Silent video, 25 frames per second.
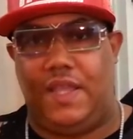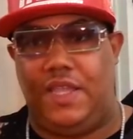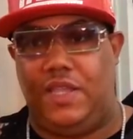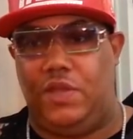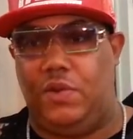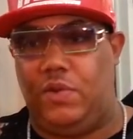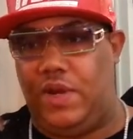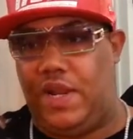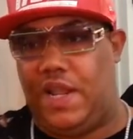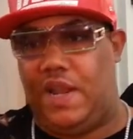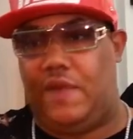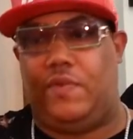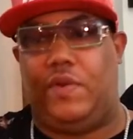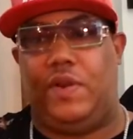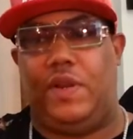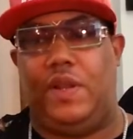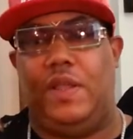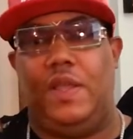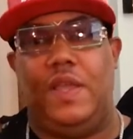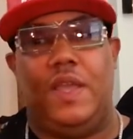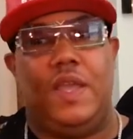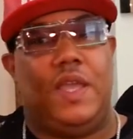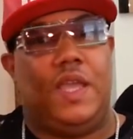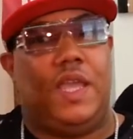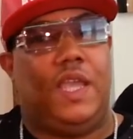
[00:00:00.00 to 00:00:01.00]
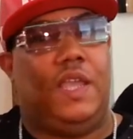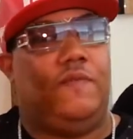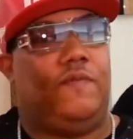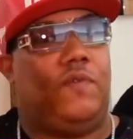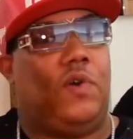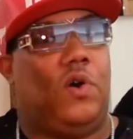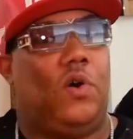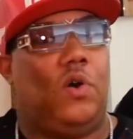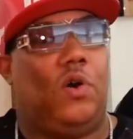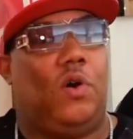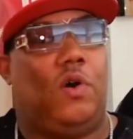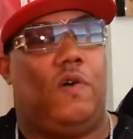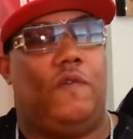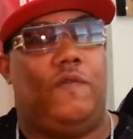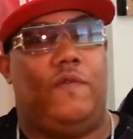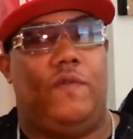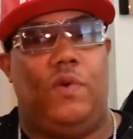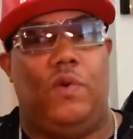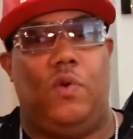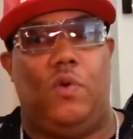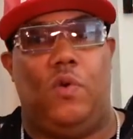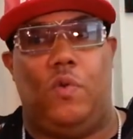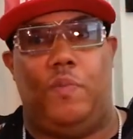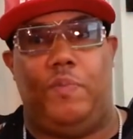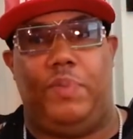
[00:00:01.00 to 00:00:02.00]
You'll never evolve
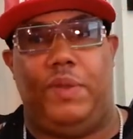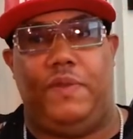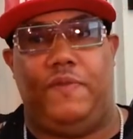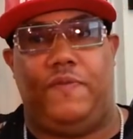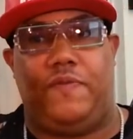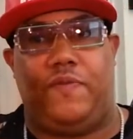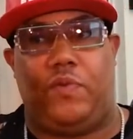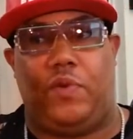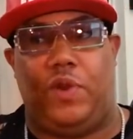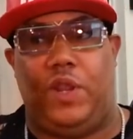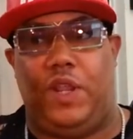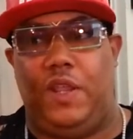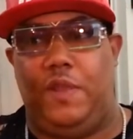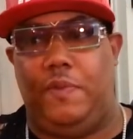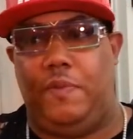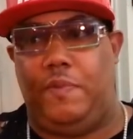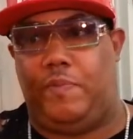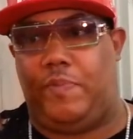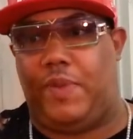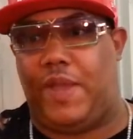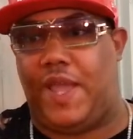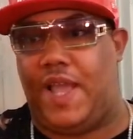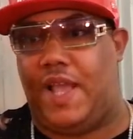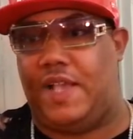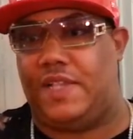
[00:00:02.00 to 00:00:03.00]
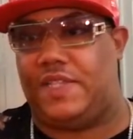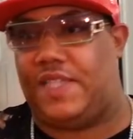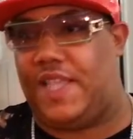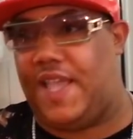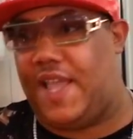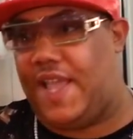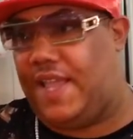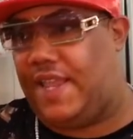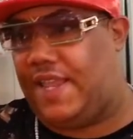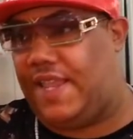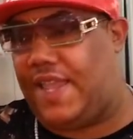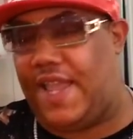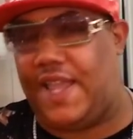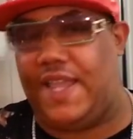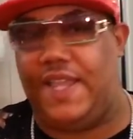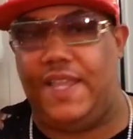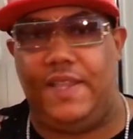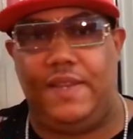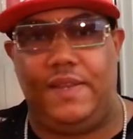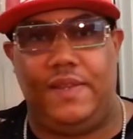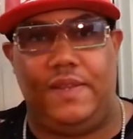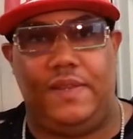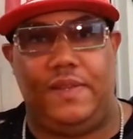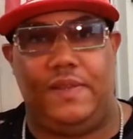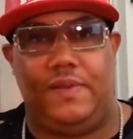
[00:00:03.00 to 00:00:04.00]
or be free past that
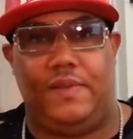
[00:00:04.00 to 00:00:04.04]
gate,